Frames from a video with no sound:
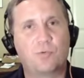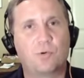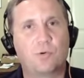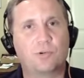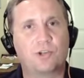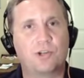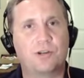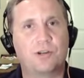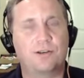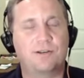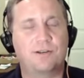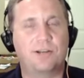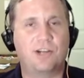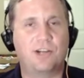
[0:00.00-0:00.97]
We'll
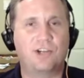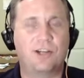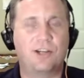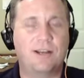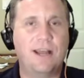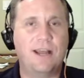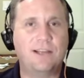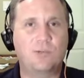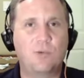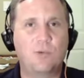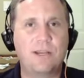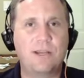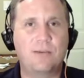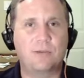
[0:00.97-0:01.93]
touch in next
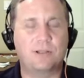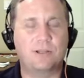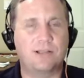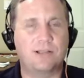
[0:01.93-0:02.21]
week with the